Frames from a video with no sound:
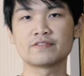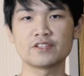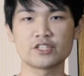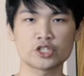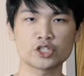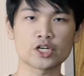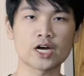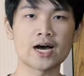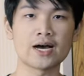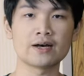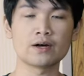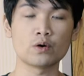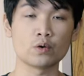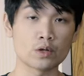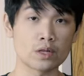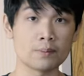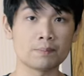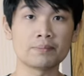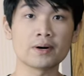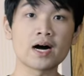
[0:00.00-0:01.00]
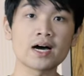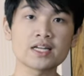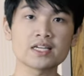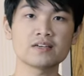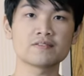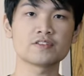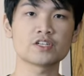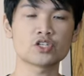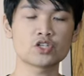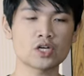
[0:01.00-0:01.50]
of the shot or the
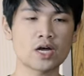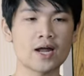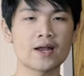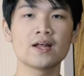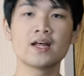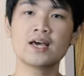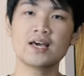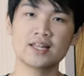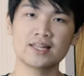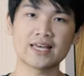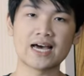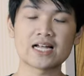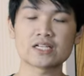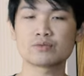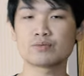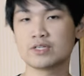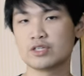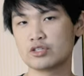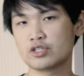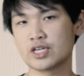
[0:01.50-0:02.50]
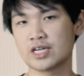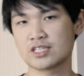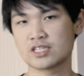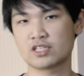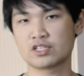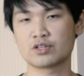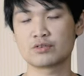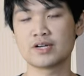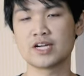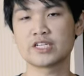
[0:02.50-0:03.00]
body of the shot, that's when you change
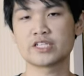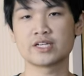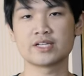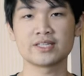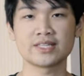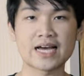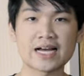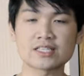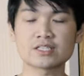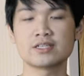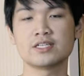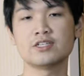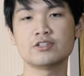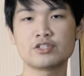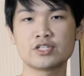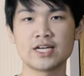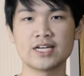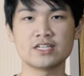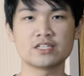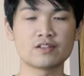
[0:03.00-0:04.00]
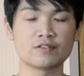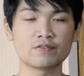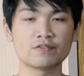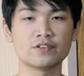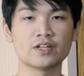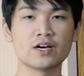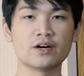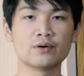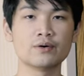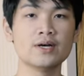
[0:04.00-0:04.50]
the duration. That's when you change the
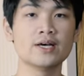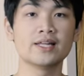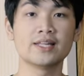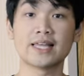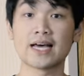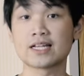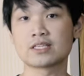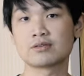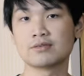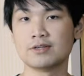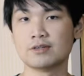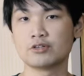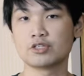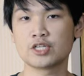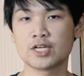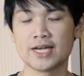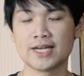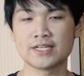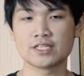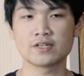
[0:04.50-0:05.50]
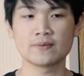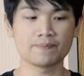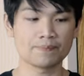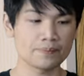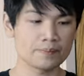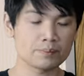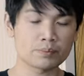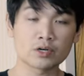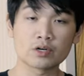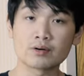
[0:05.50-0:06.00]
flow. That's when you change
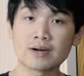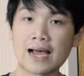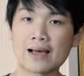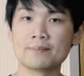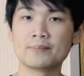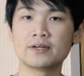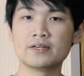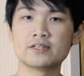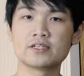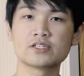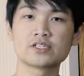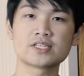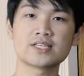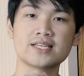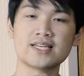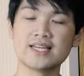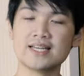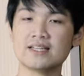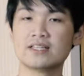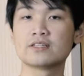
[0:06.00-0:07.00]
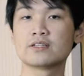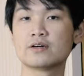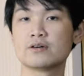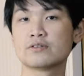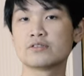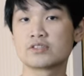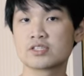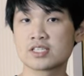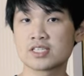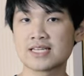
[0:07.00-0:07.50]
parameters in
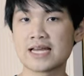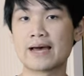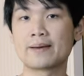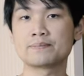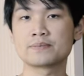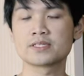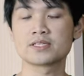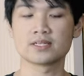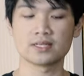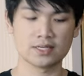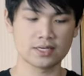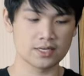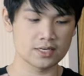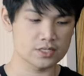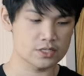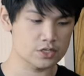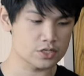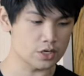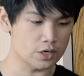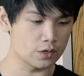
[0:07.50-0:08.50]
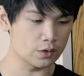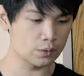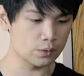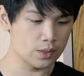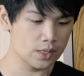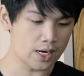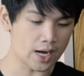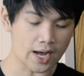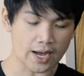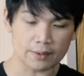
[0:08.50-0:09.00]
those steps.
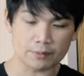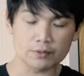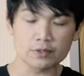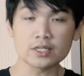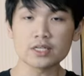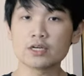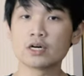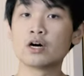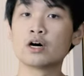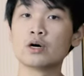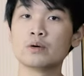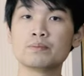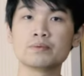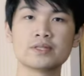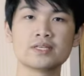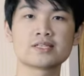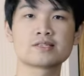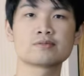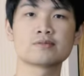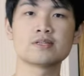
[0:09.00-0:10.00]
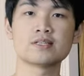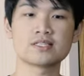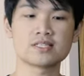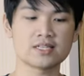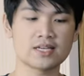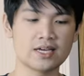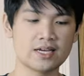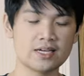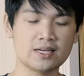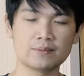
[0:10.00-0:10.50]
So I really hope this
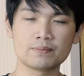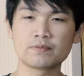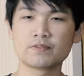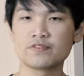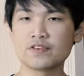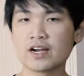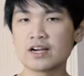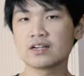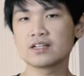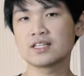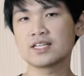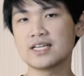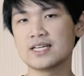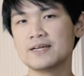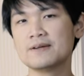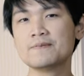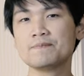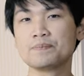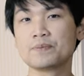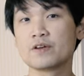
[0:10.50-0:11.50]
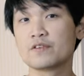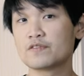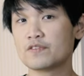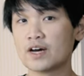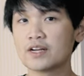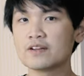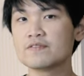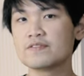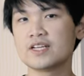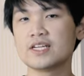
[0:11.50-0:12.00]
was a fairly
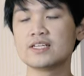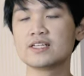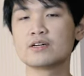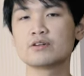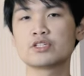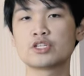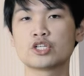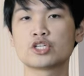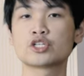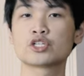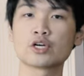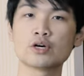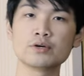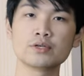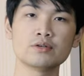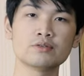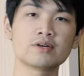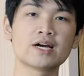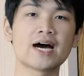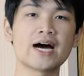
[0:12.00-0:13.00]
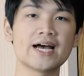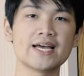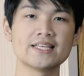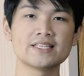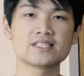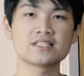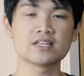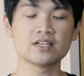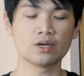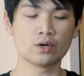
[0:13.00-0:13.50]
fun video to show you
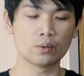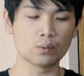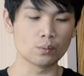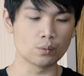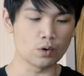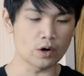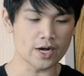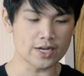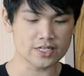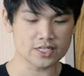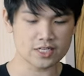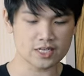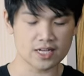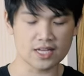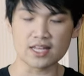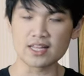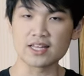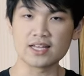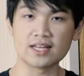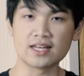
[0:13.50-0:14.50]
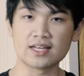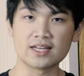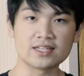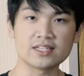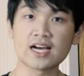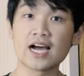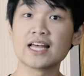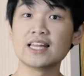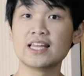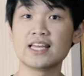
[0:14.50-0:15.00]
guys what uh,
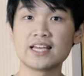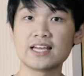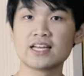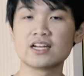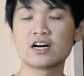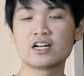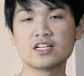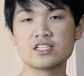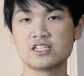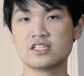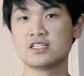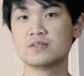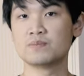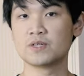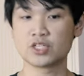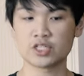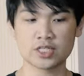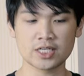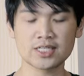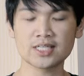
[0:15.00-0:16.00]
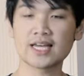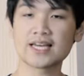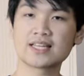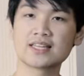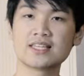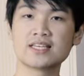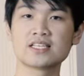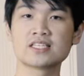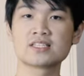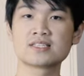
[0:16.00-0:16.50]
dialing in on a machine
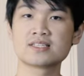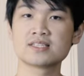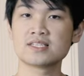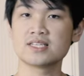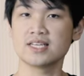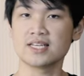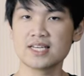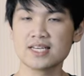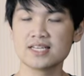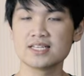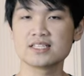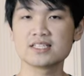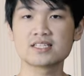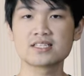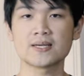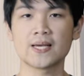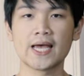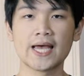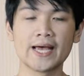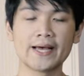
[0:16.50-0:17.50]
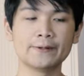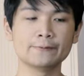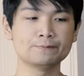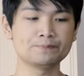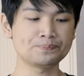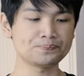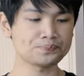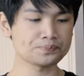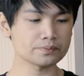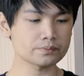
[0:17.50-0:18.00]
like this is and